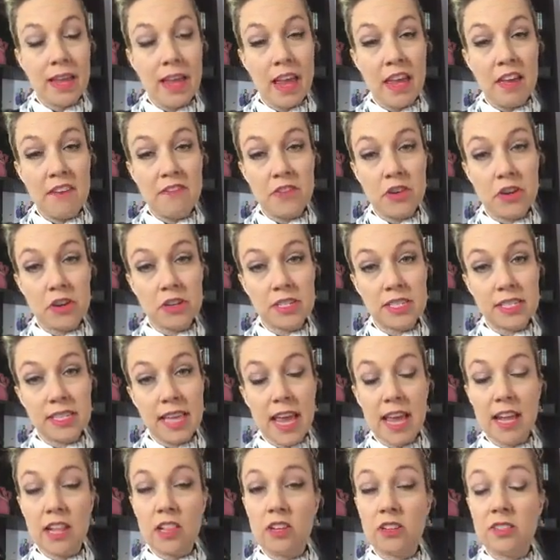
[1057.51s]
If your
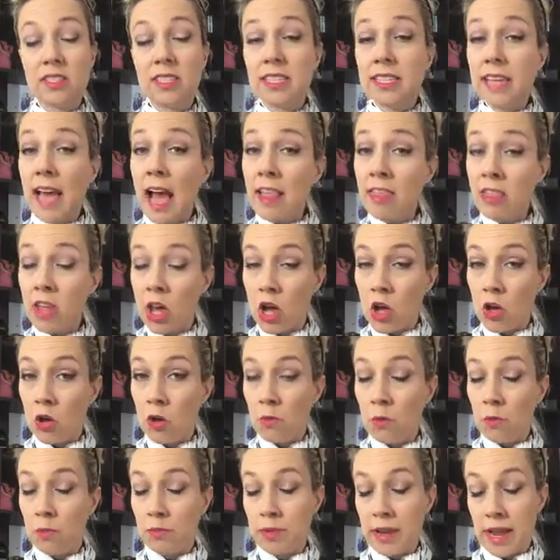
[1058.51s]
skin looks
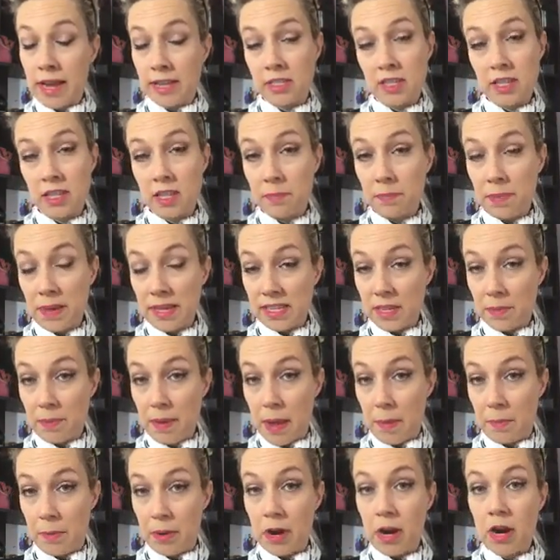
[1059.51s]
yellow next to the piece of
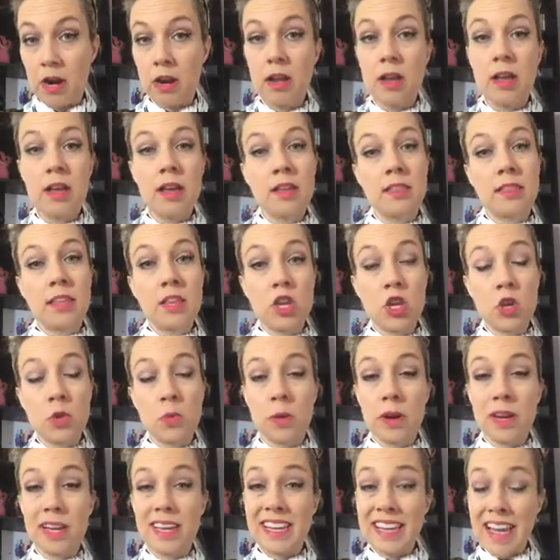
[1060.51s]
paper, then you
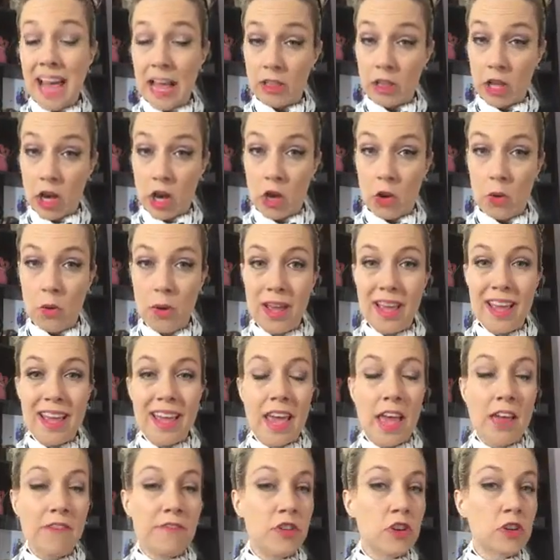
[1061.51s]
are yellow.
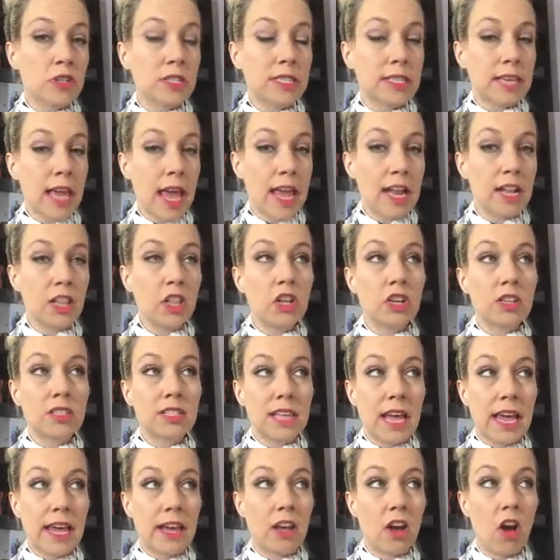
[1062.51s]
If your skin looks
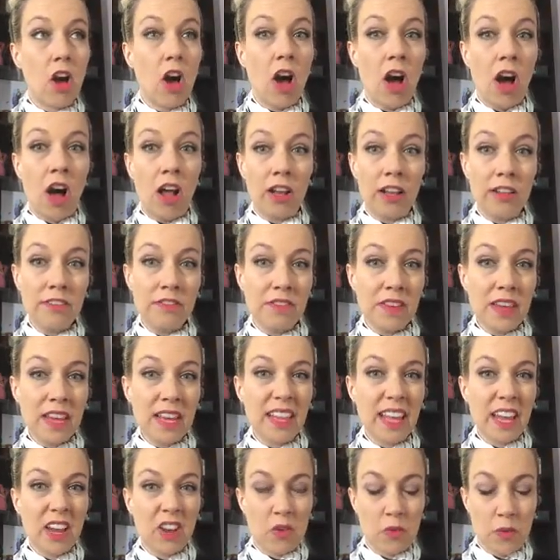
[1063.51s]
like olivey,
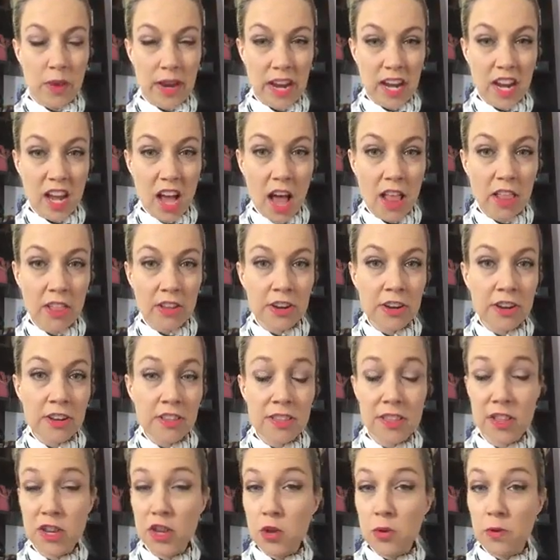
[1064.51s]
like green color,
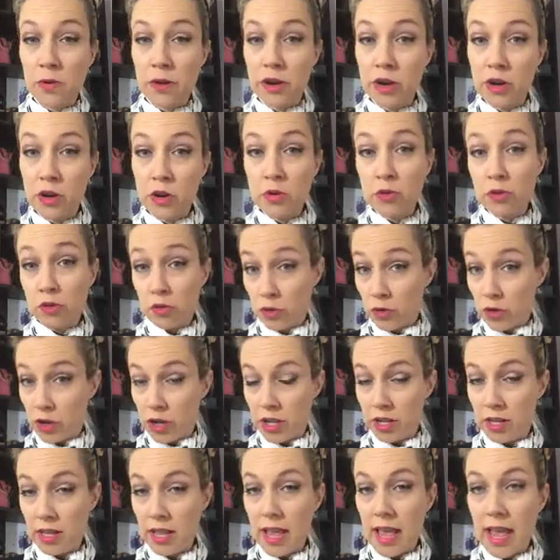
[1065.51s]
then you are
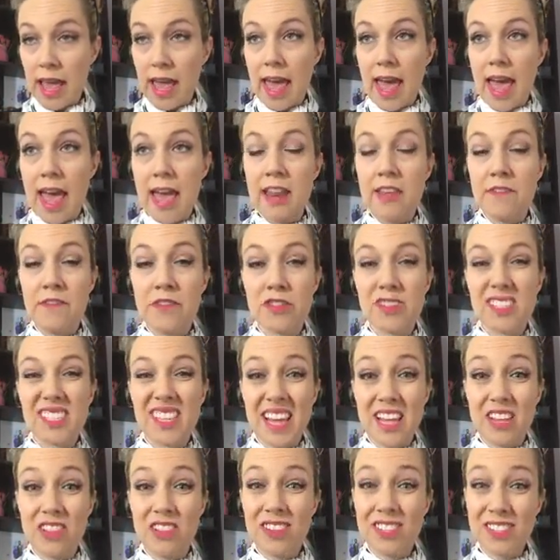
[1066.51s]
neutral. And if your
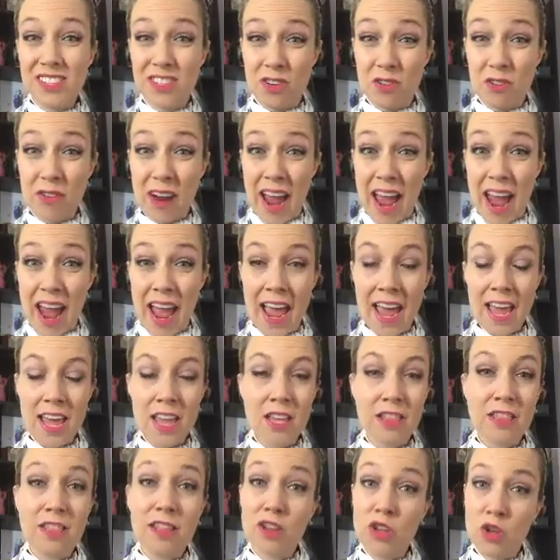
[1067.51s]
skin looks
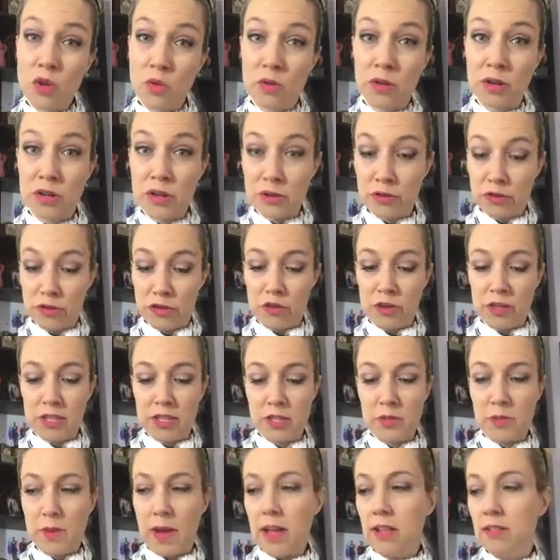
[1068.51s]
gray, then you are neutral
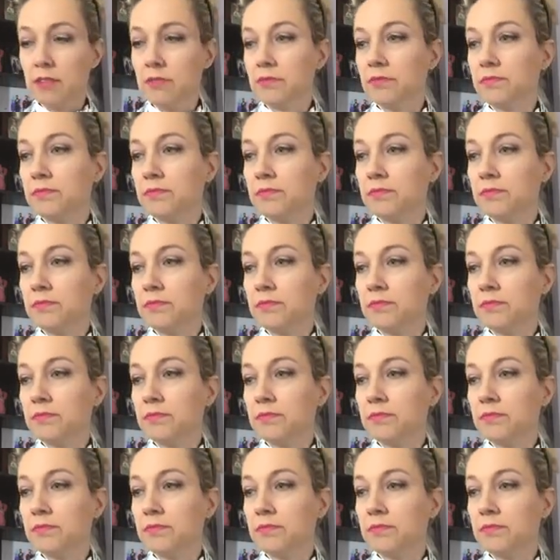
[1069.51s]
as well.